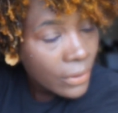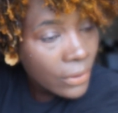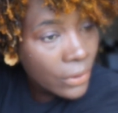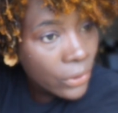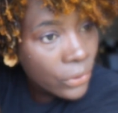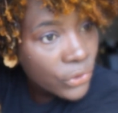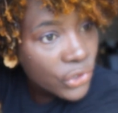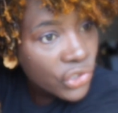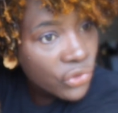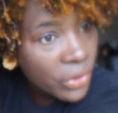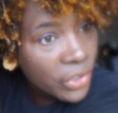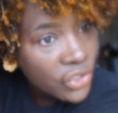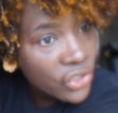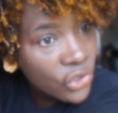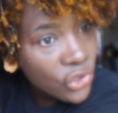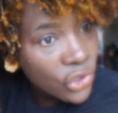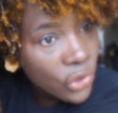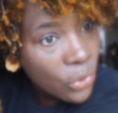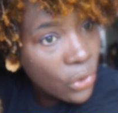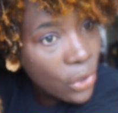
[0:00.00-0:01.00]
Don't stretch
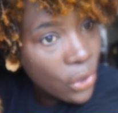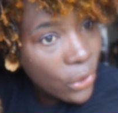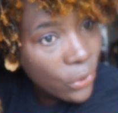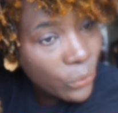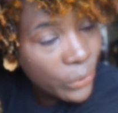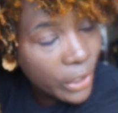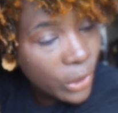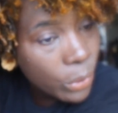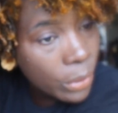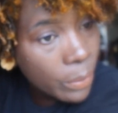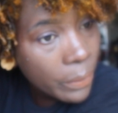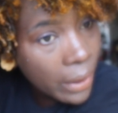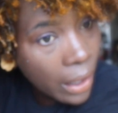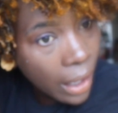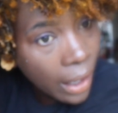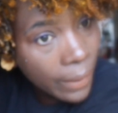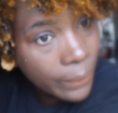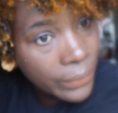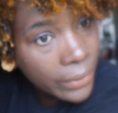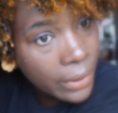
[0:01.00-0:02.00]
it so hard where it will
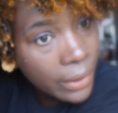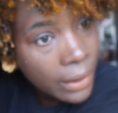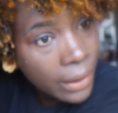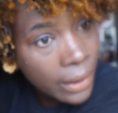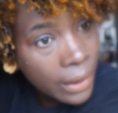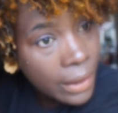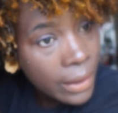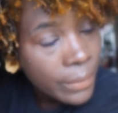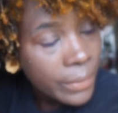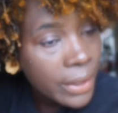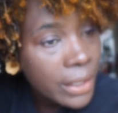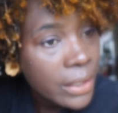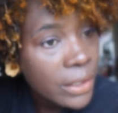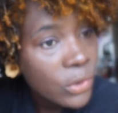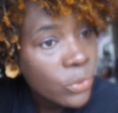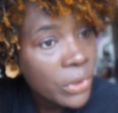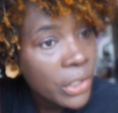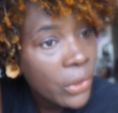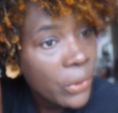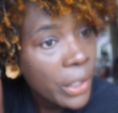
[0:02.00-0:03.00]
pop,
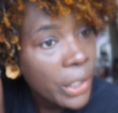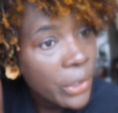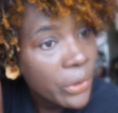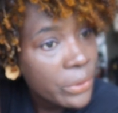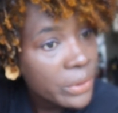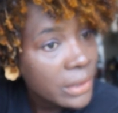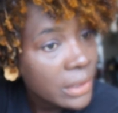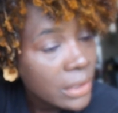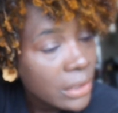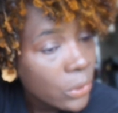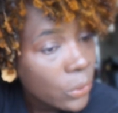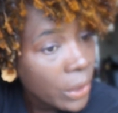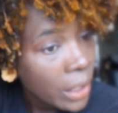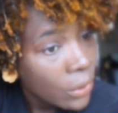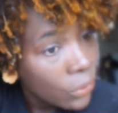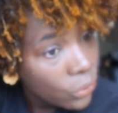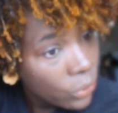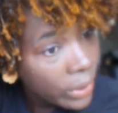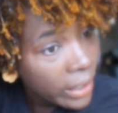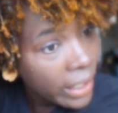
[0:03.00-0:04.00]
because when your hair is
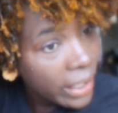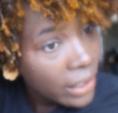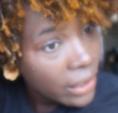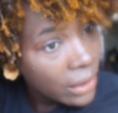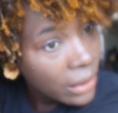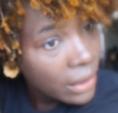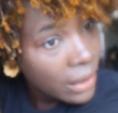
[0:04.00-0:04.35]
soaking wet,